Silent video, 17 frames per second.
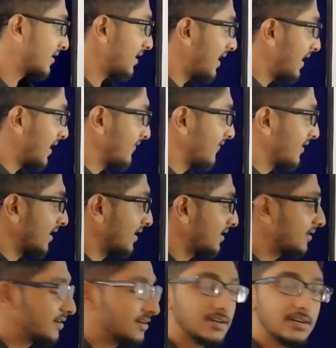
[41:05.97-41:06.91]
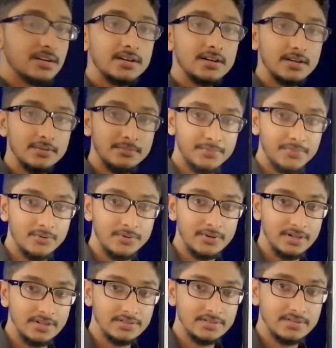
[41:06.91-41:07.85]
hardware
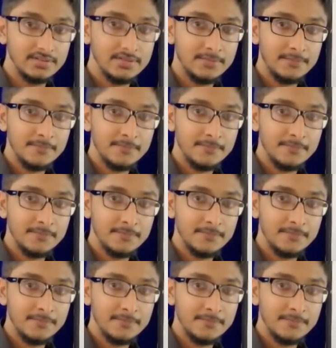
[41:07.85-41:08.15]
components.